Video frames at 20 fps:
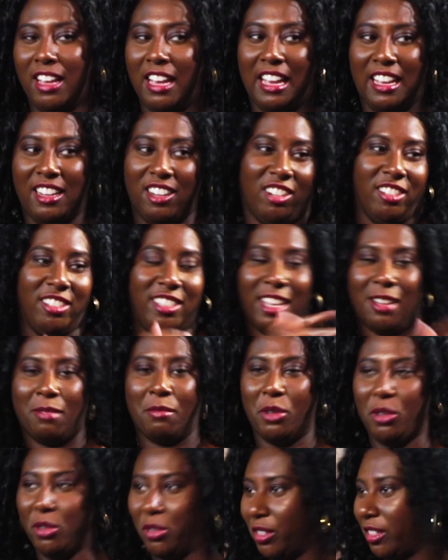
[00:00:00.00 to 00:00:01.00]
And I sang
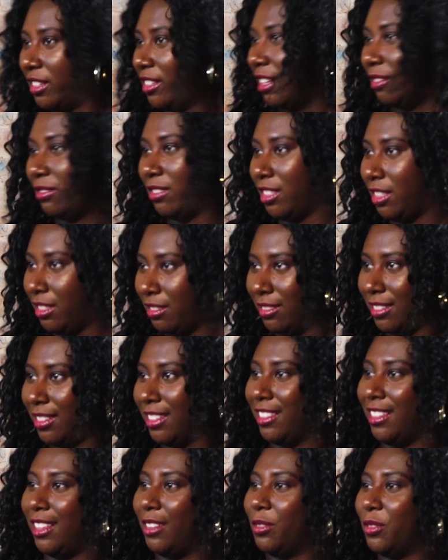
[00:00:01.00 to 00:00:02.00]
my hook and that was it.
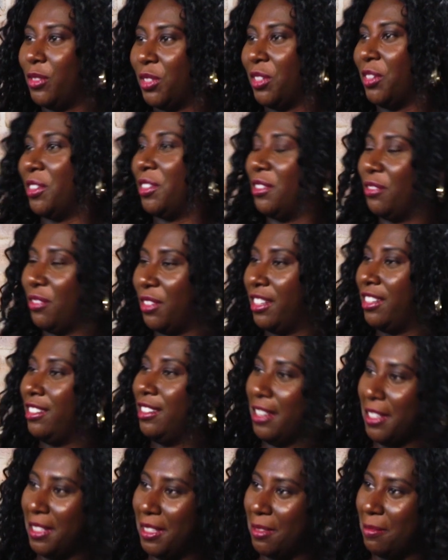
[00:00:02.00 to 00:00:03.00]
And that was kind of like,
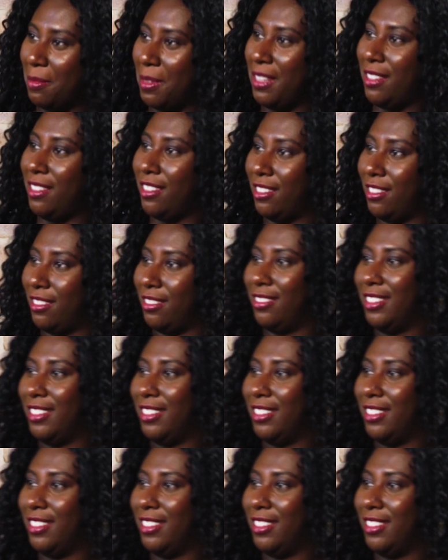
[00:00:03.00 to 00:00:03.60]
nice to meet you.